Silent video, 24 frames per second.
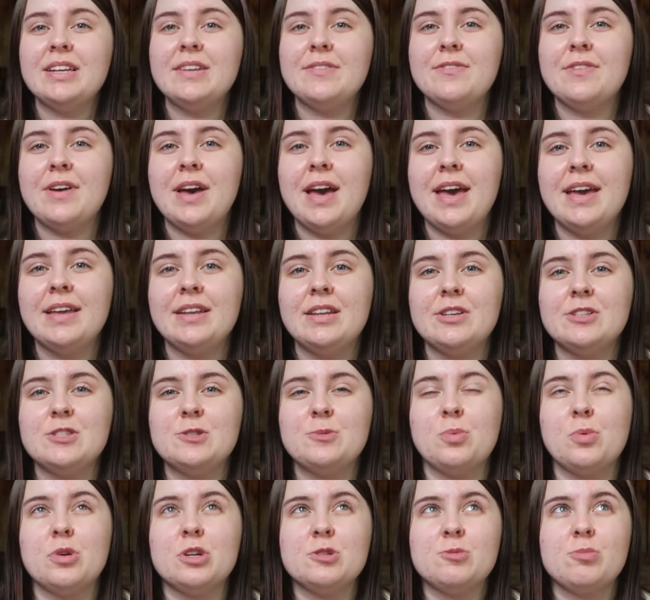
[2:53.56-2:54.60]
to find a
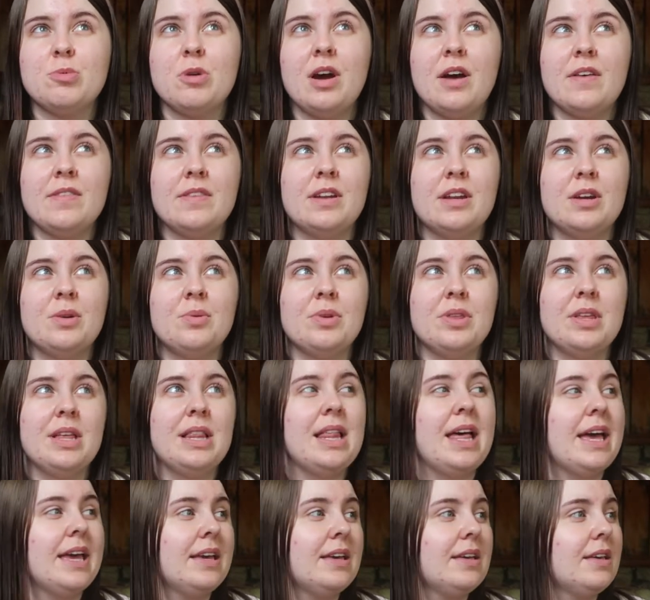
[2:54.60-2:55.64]
sports bra that I really
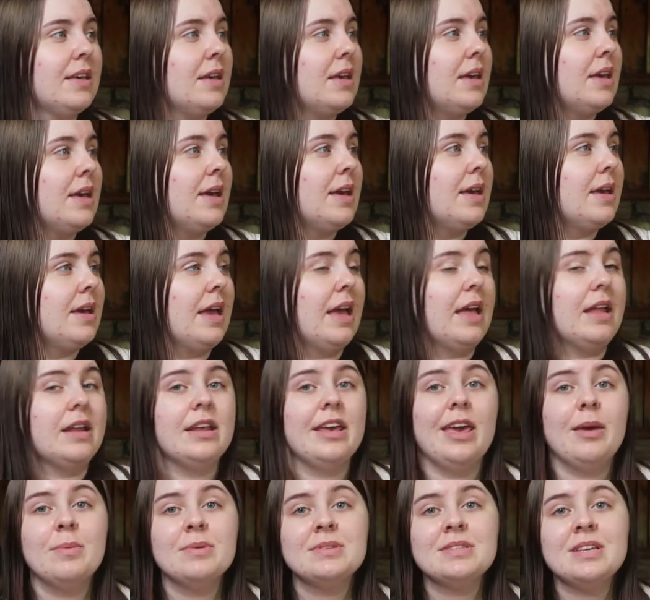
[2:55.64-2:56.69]
like, and
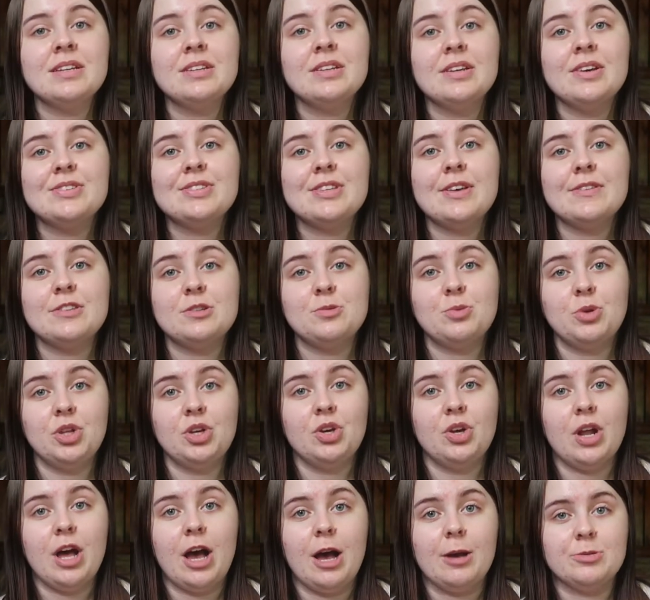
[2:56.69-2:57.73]
Amazon does have some really
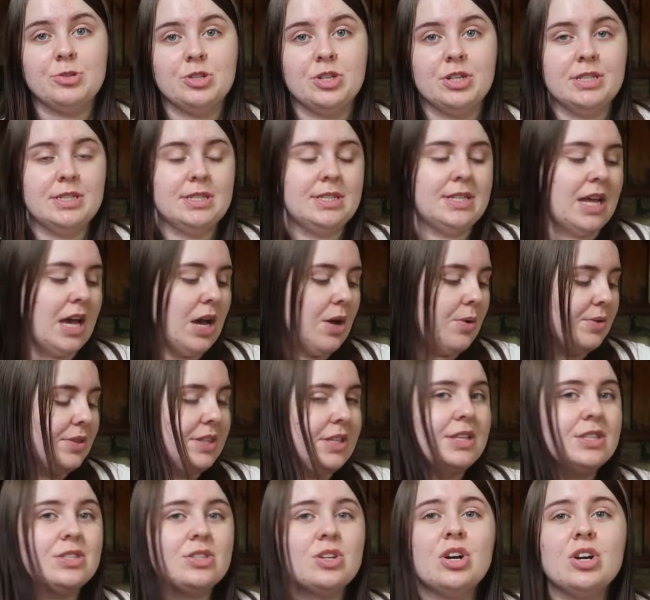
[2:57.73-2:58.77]
good options. Now,
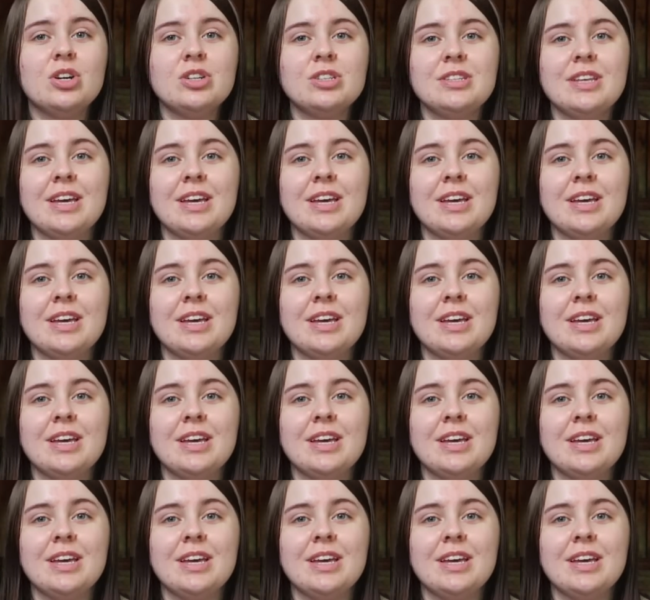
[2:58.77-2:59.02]
these aren't